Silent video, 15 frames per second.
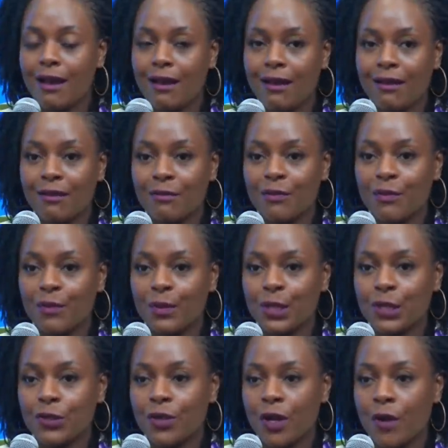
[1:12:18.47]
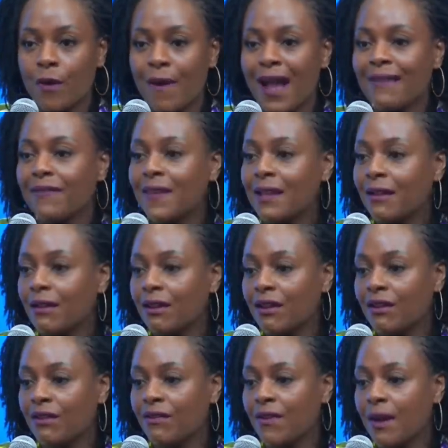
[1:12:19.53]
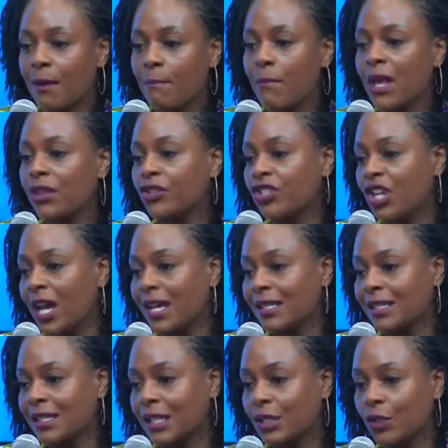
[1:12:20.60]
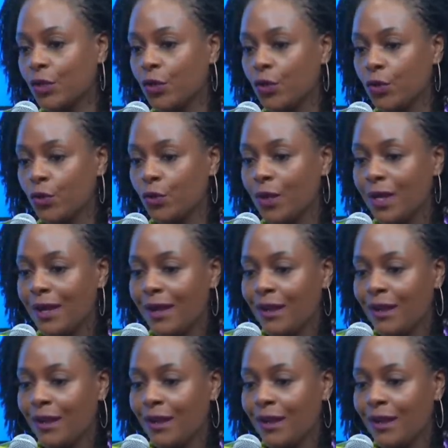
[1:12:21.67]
You know, I think of Mother Johnson, who,